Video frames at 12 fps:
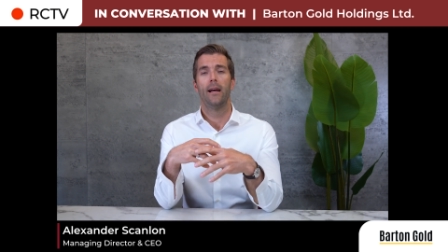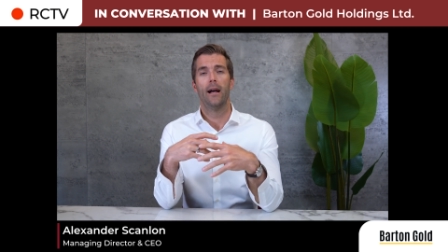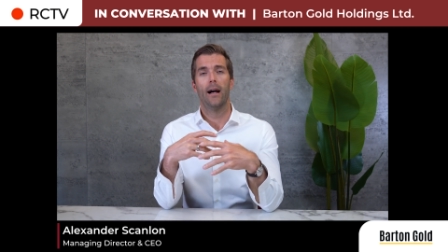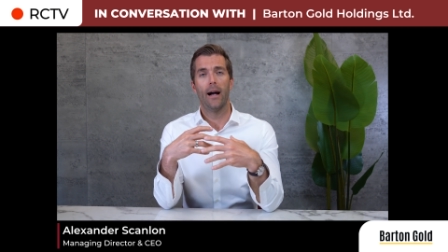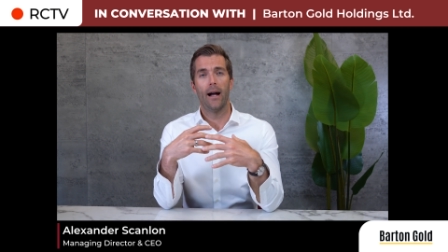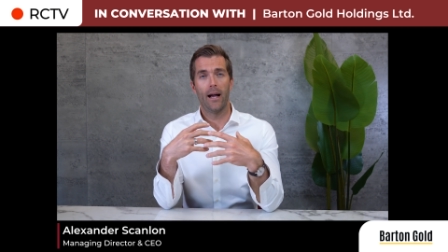
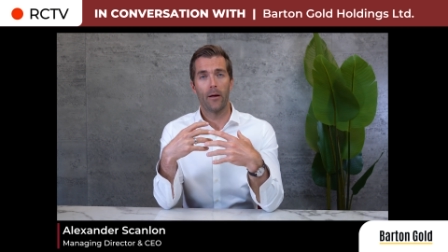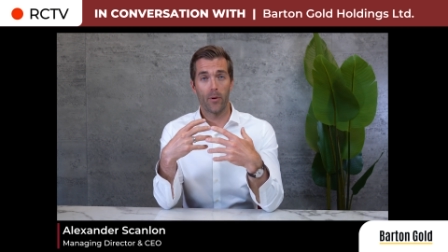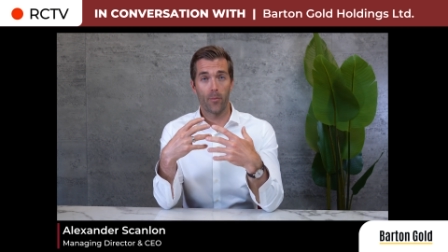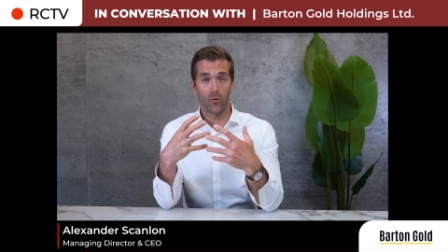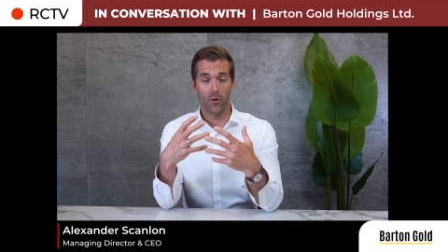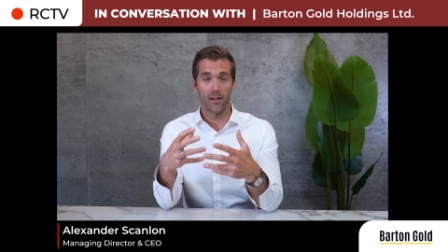And we
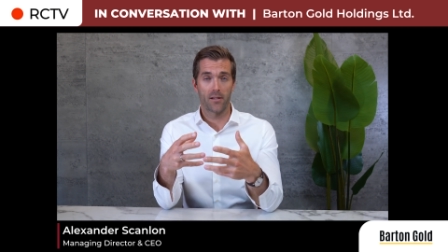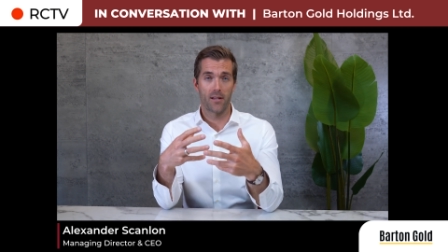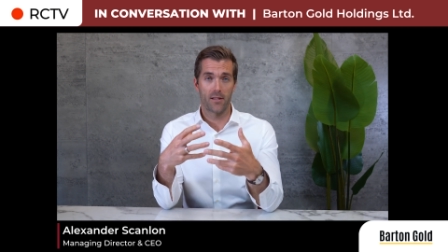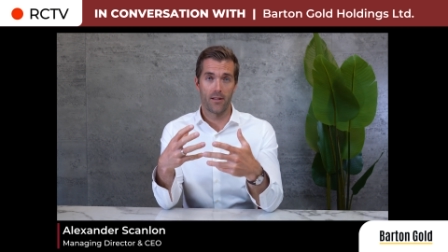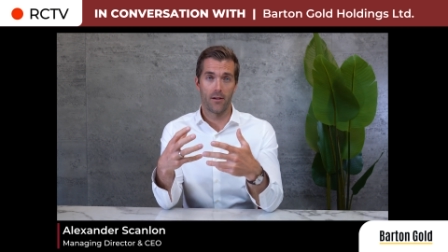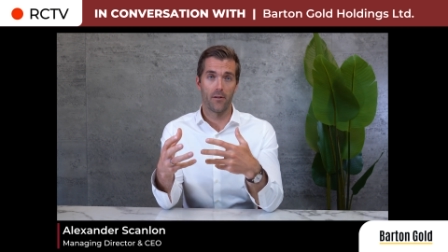
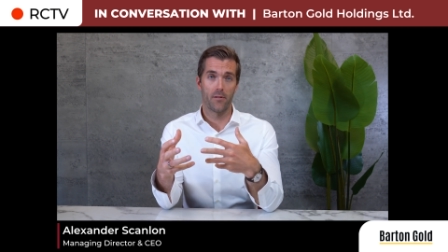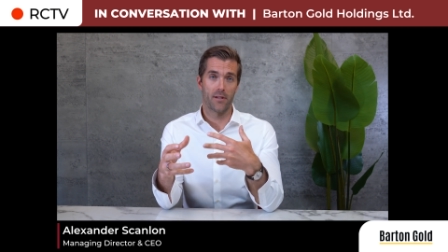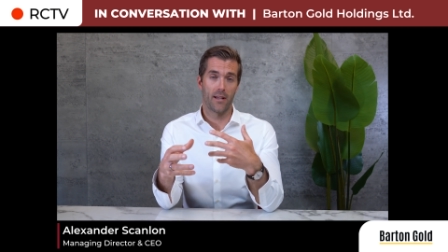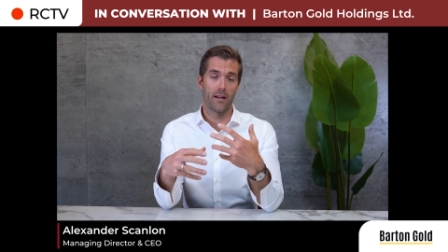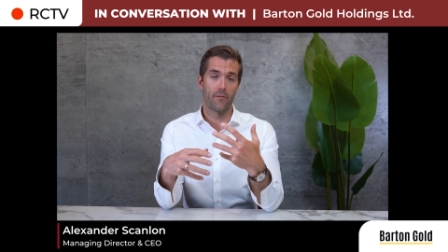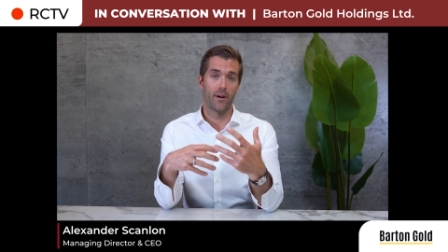processed those
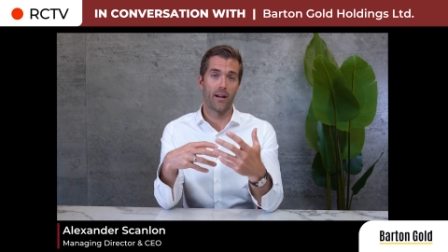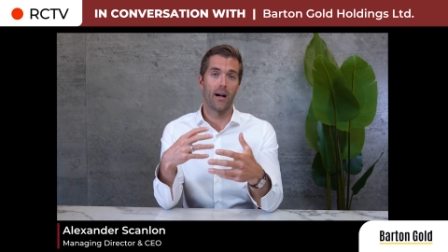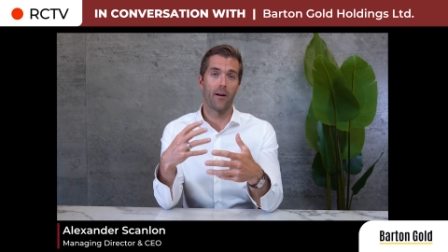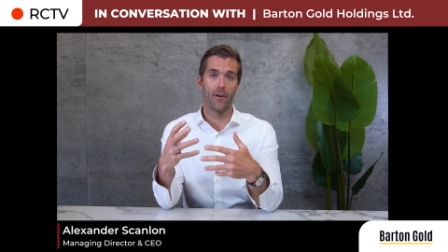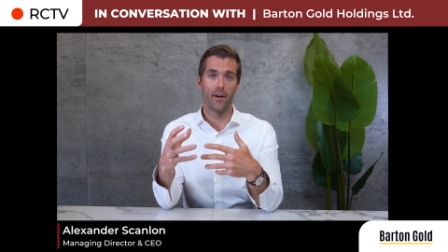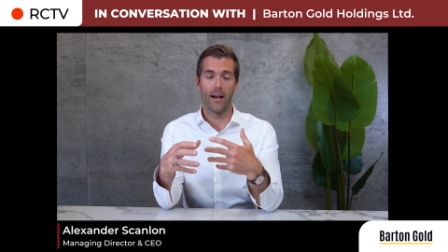and have
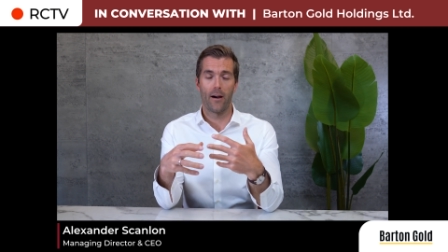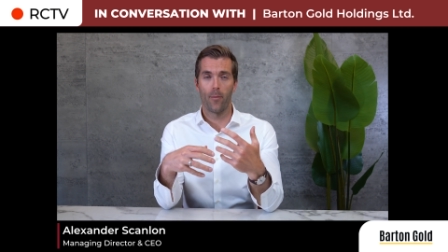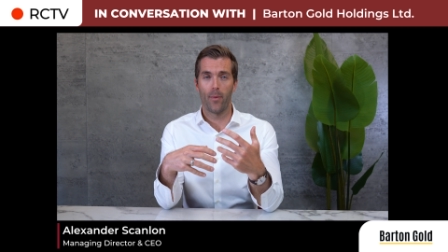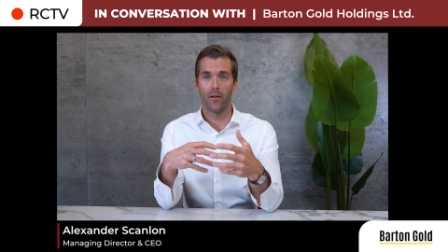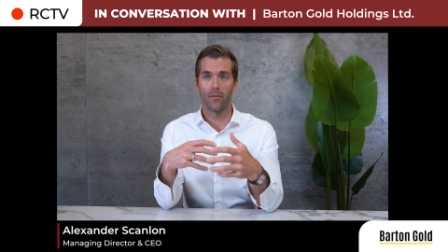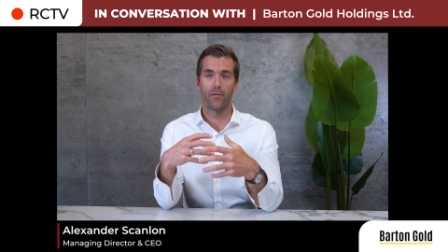recovered now
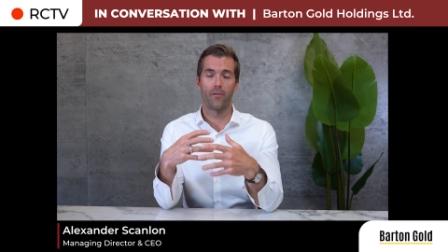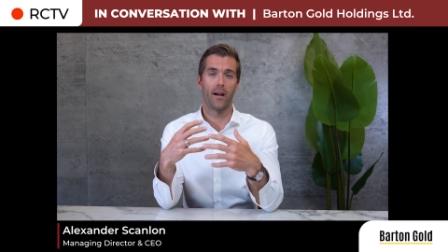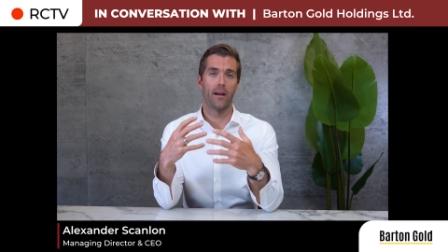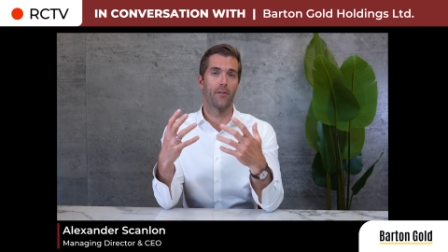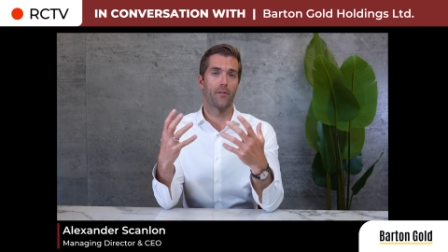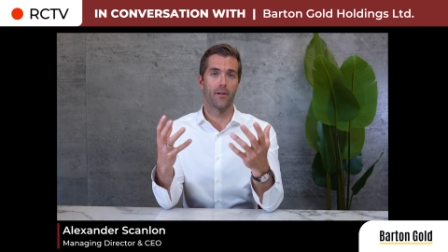about
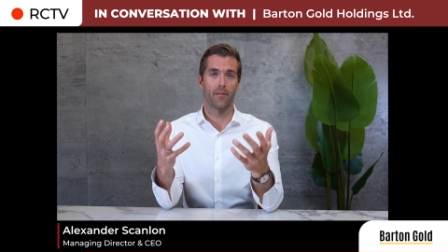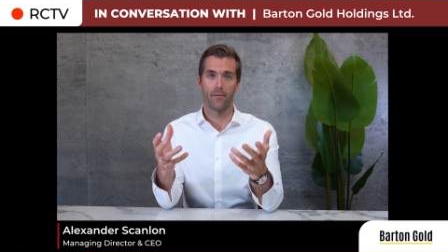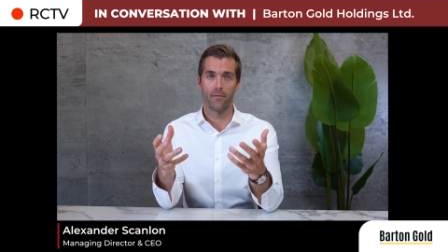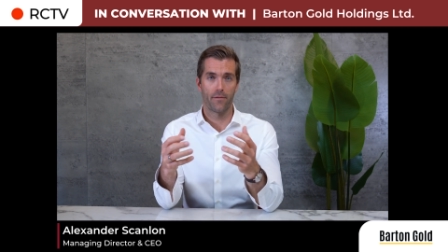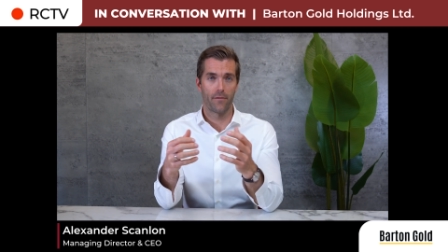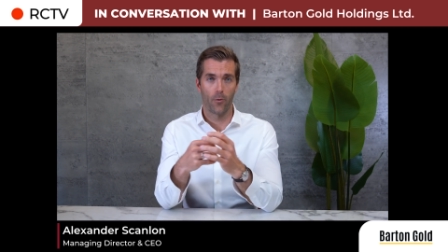
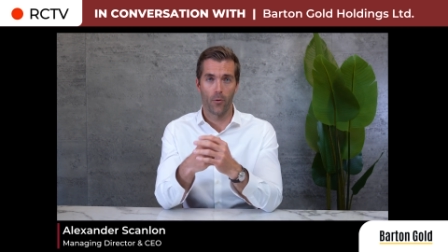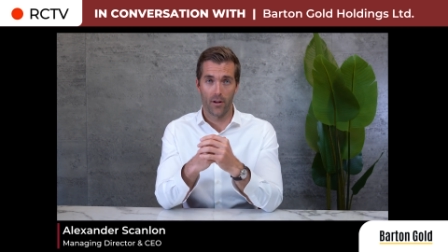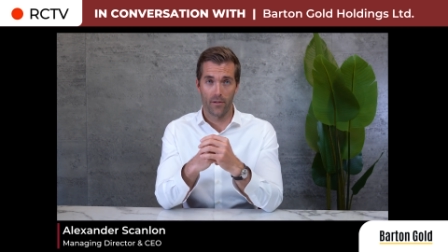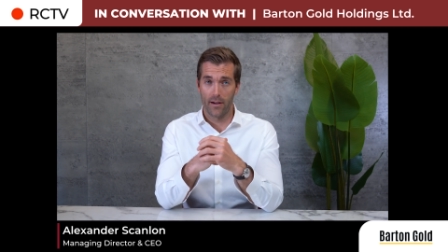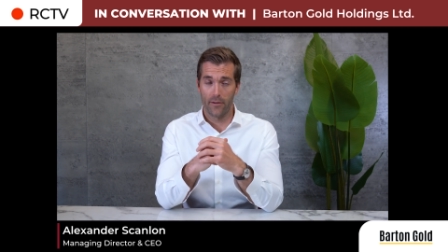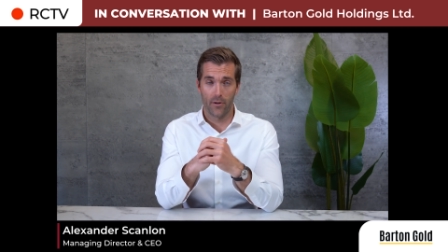
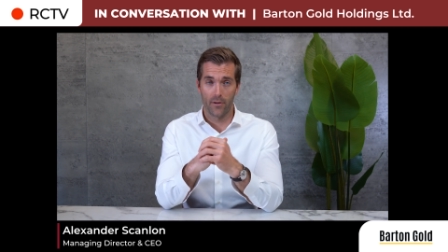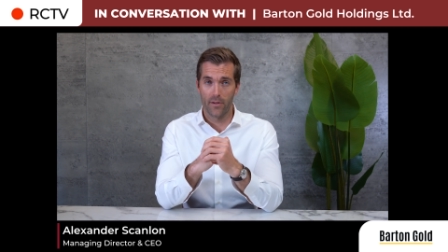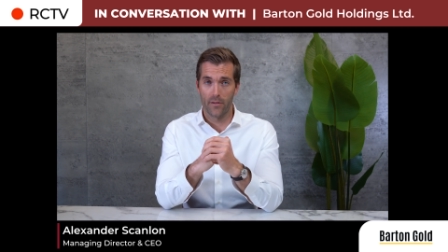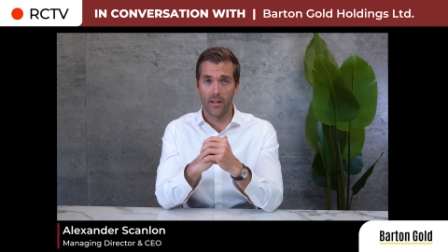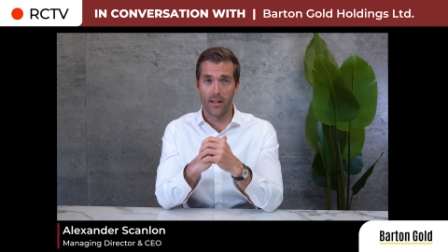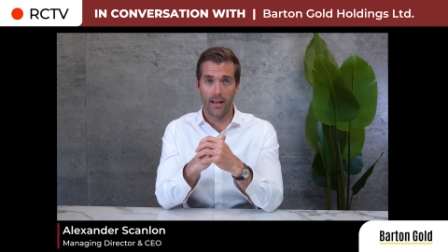540,
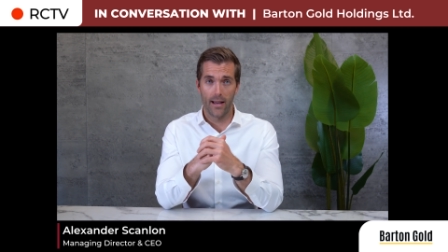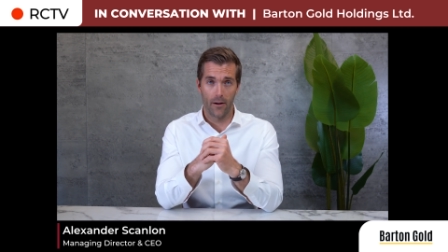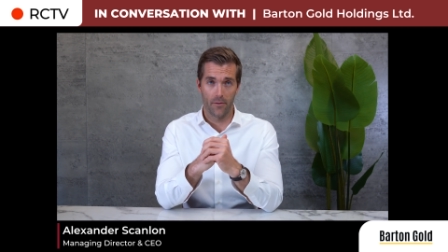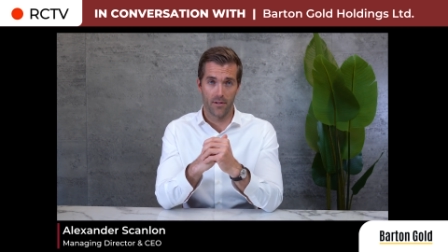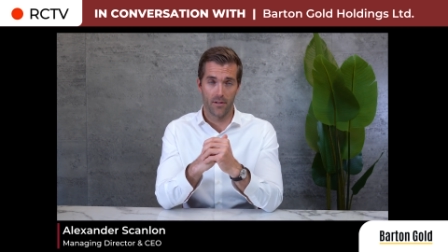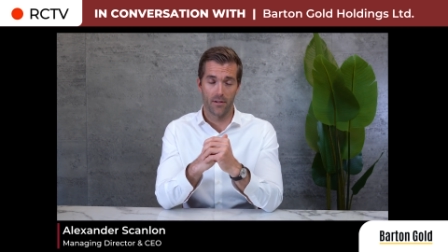550
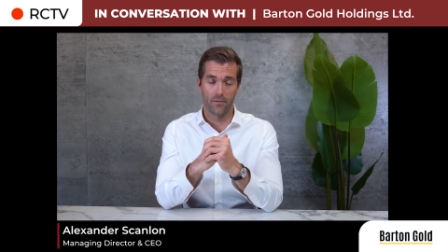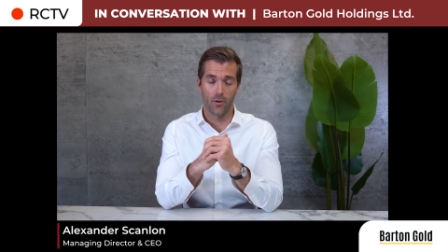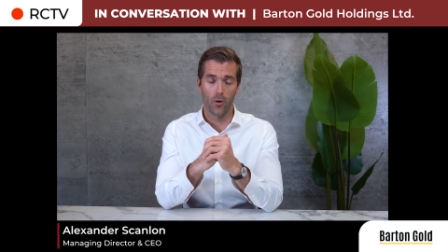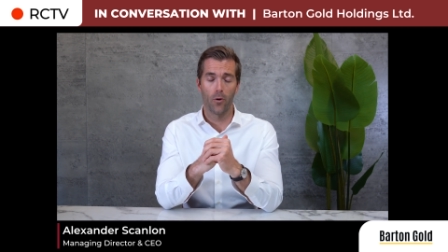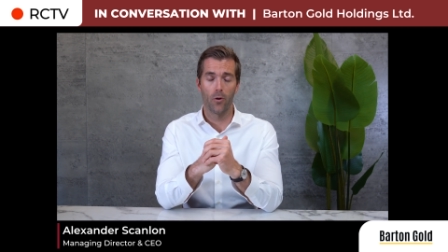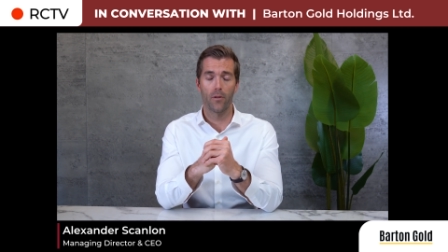ounces of
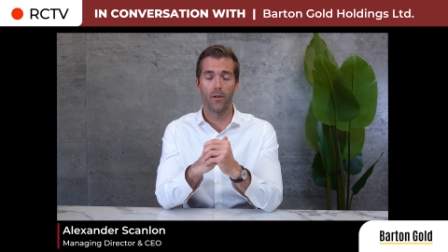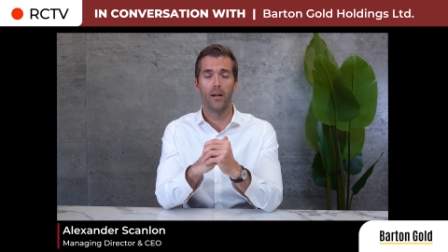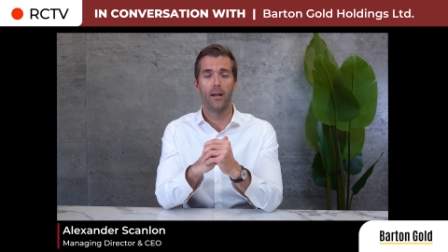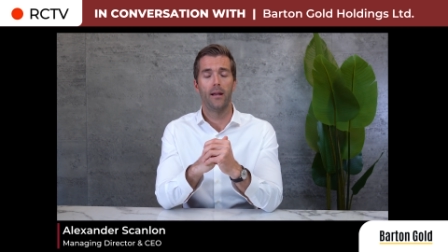gold.